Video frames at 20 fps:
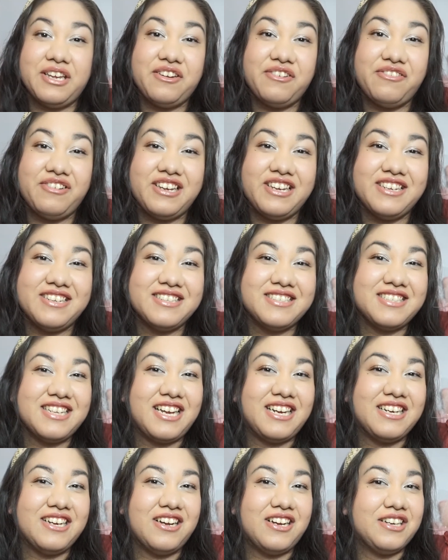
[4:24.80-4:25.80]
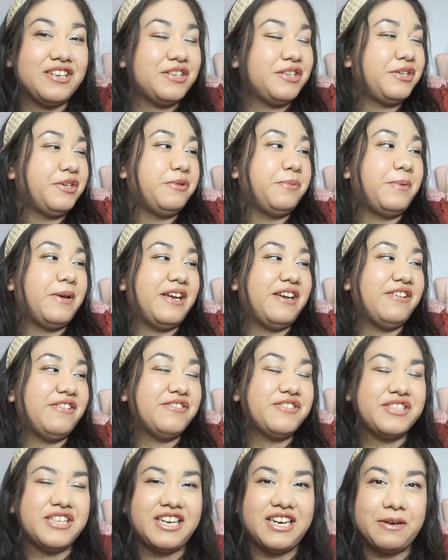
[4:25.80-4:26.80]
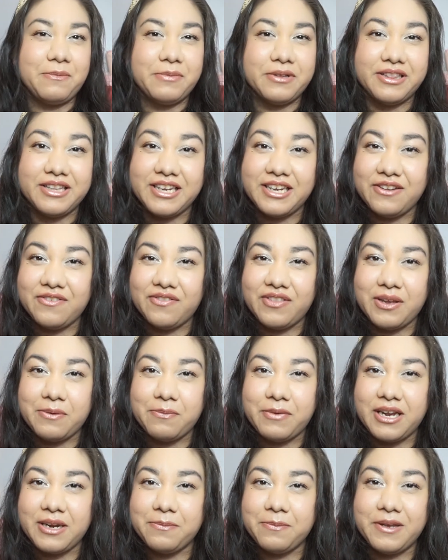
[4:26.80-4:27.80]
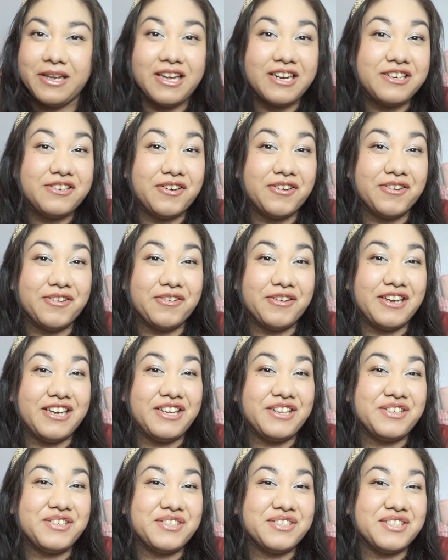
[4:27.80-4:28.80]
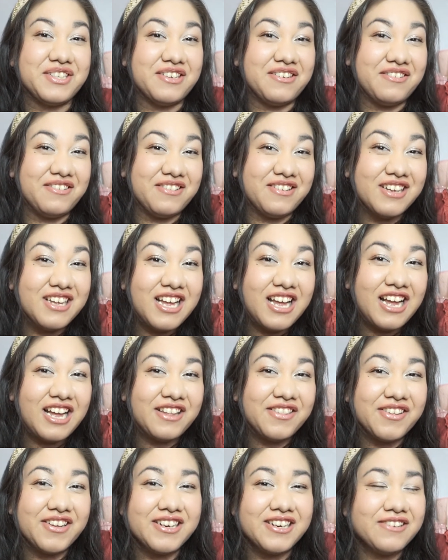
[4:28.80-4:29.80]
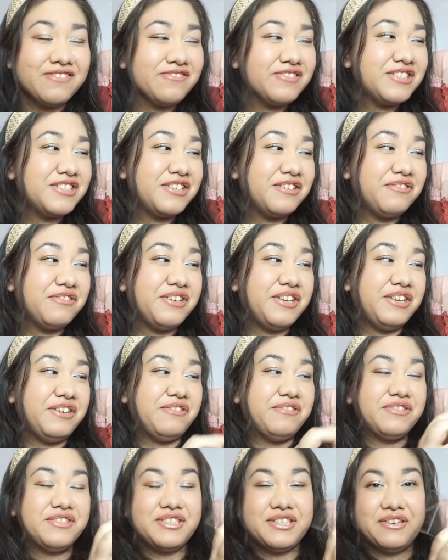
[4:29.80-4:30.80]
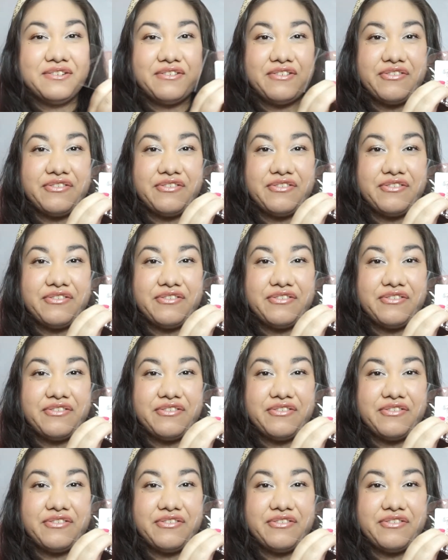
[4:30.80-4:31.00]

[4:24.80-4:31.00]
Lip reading: earrings. I got 2 pairs, and I believe they might be $1 each, so I thought that was so cute. So